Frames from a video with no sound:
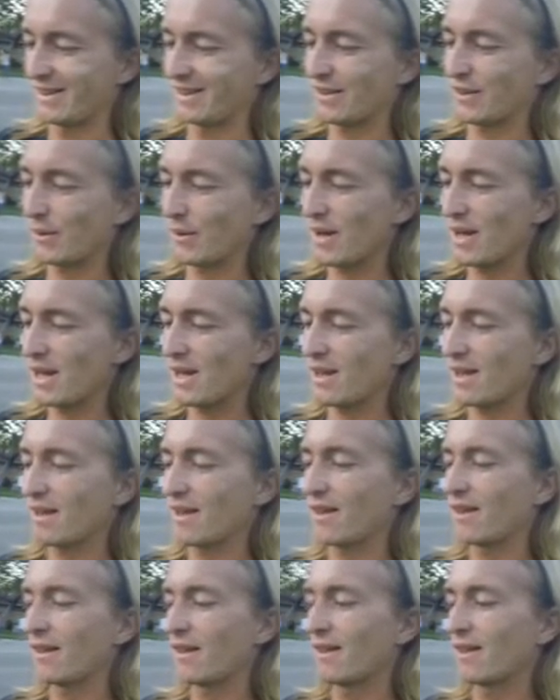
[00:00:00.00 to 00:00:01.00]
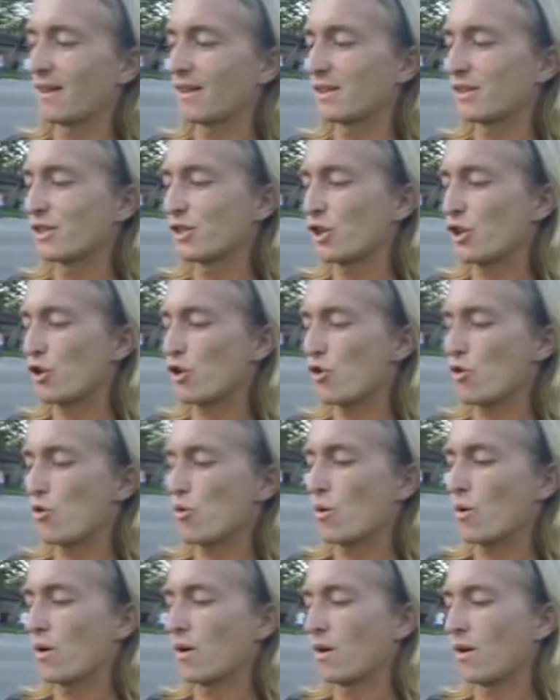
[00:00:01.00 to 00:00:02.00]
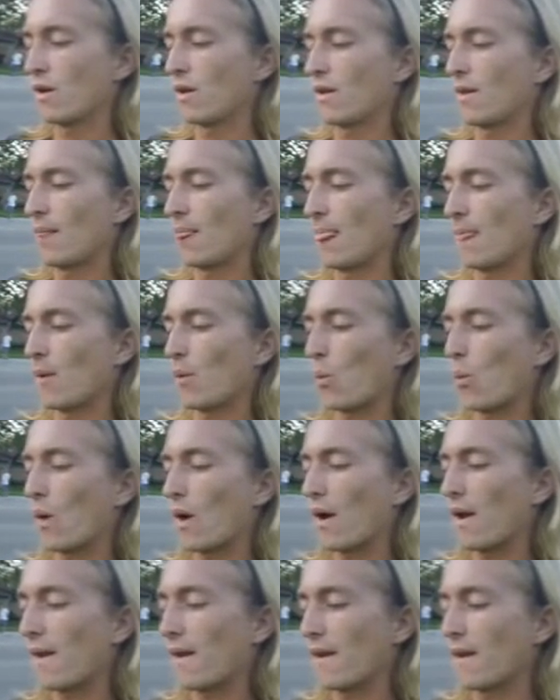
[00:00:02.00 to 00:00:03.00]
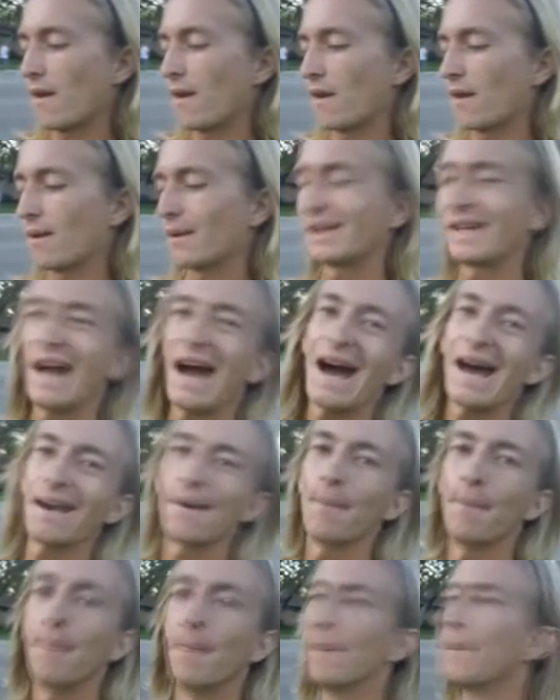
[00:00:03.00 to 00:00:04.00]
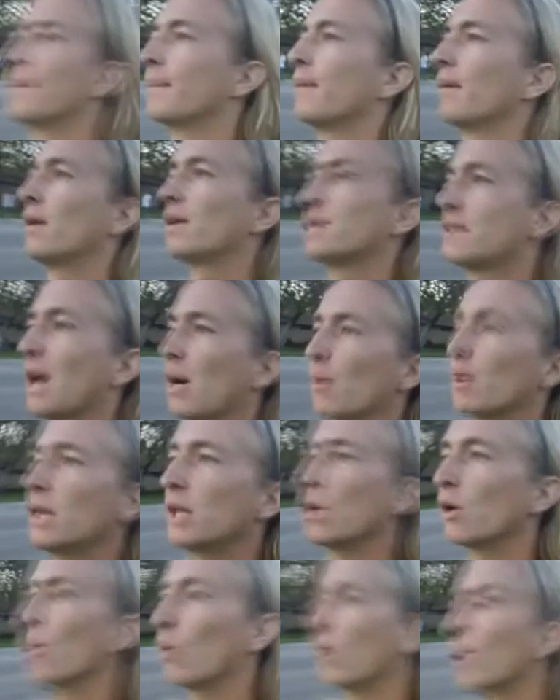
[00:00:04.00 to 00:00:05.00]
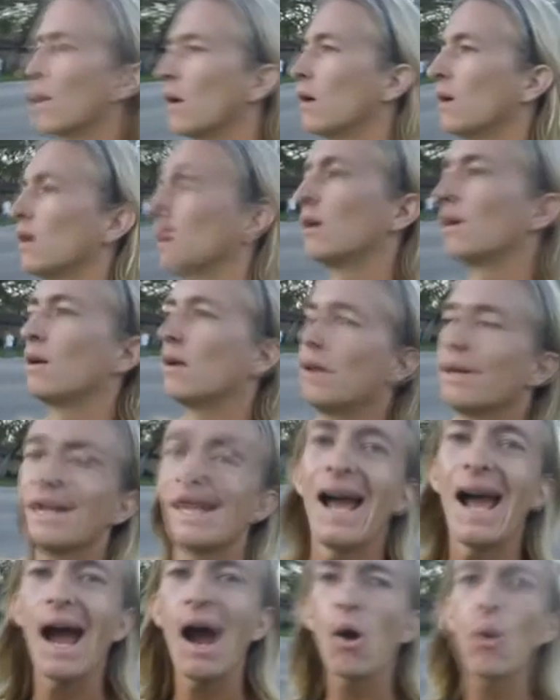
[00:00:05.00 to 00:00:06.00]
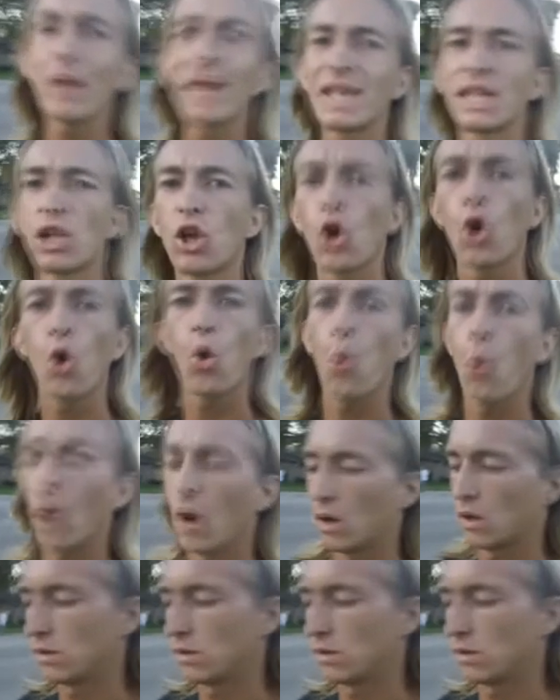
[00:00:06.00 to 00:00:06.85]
Three, two, one. Got him. That's how we do. How we do.